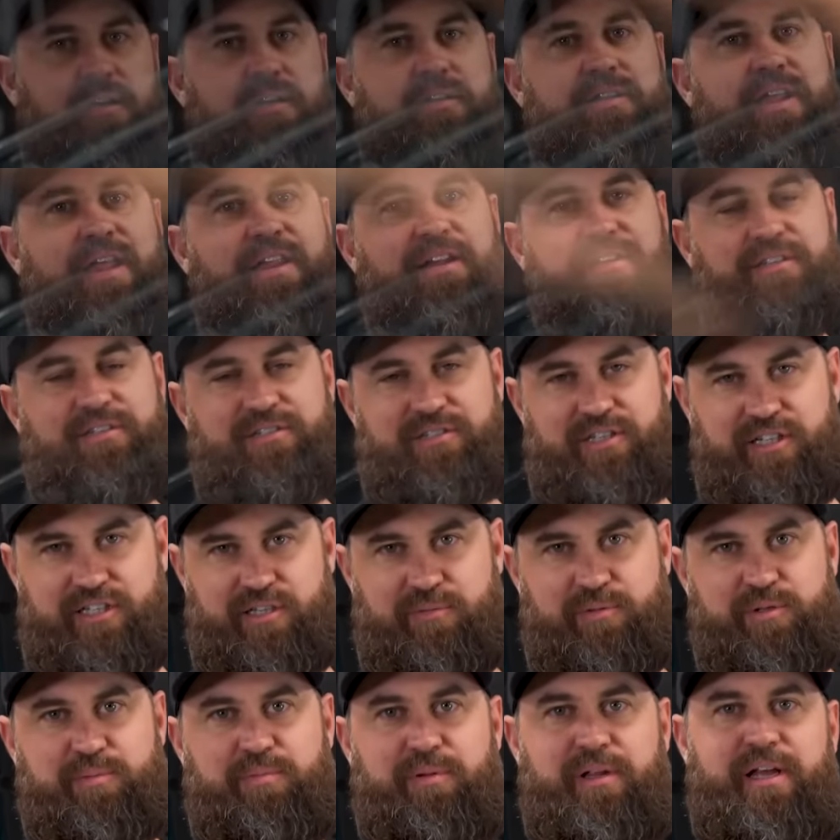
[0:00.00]
Now that the
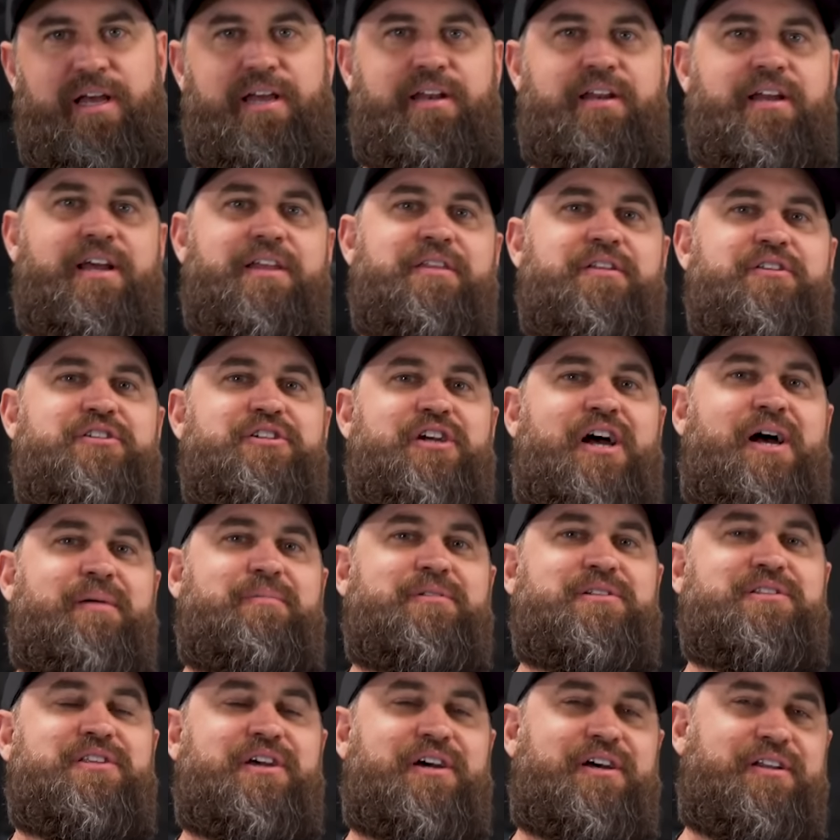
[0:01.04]
system's bled and the job
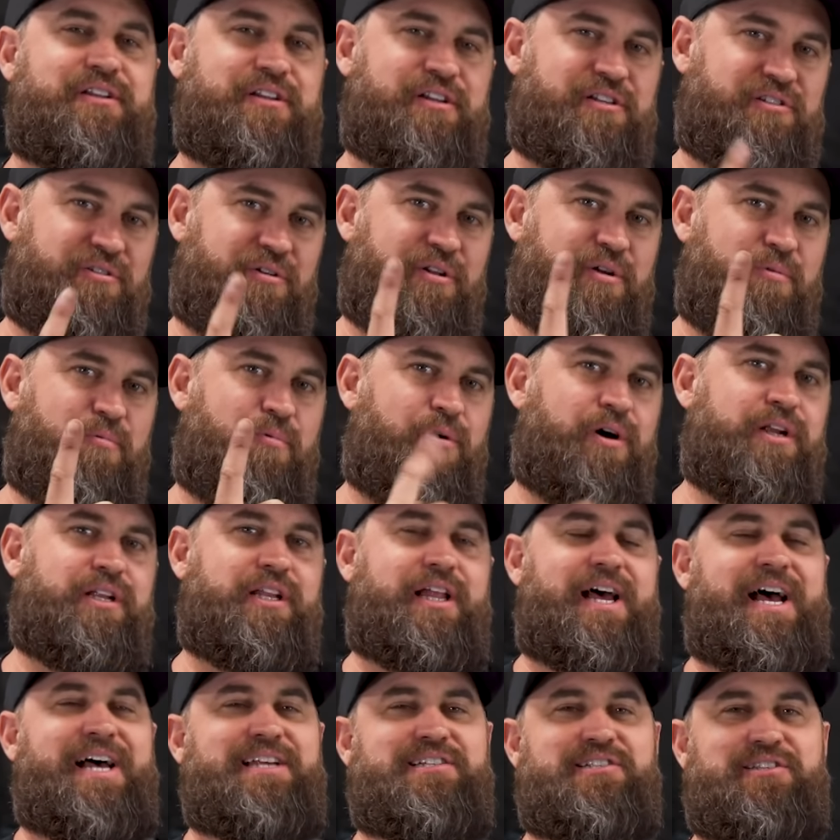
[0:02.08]
is done, there's only one
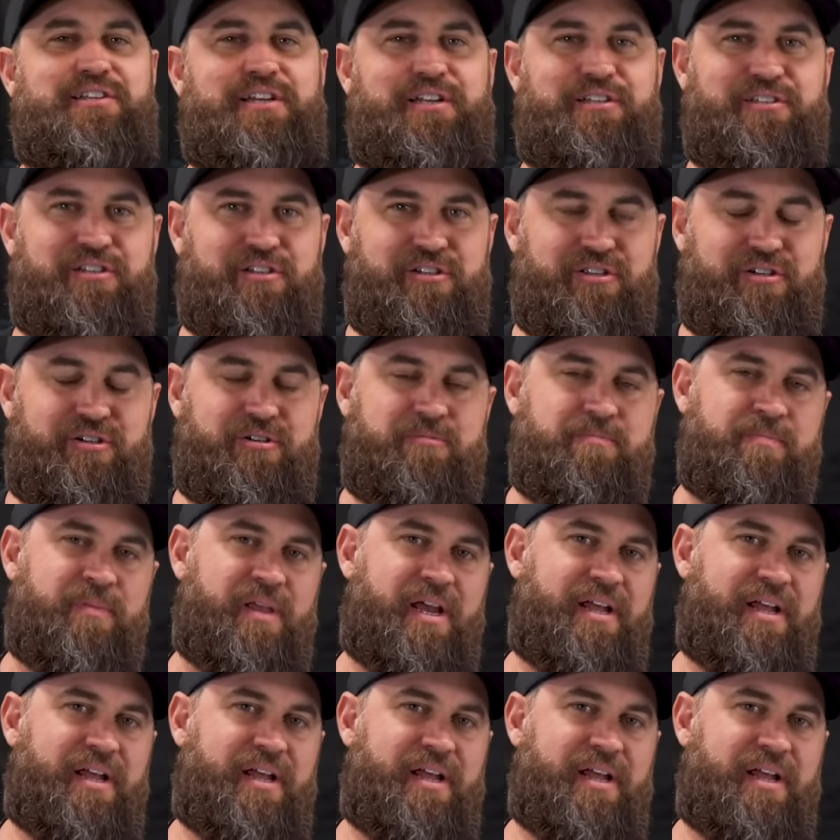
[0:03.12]
last thing to do,